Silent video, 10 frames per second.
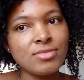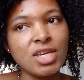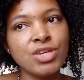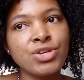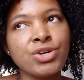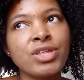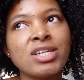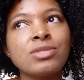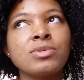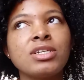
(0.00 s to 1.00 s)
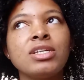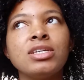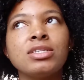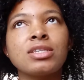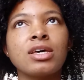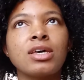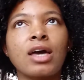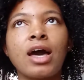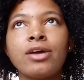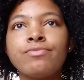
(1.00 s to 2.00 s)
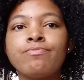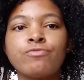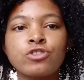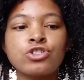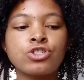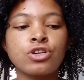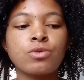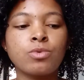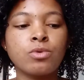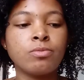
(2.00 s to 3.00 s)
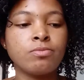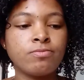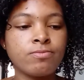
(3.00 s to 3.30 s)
you know, that's what it is. Like, I for sure will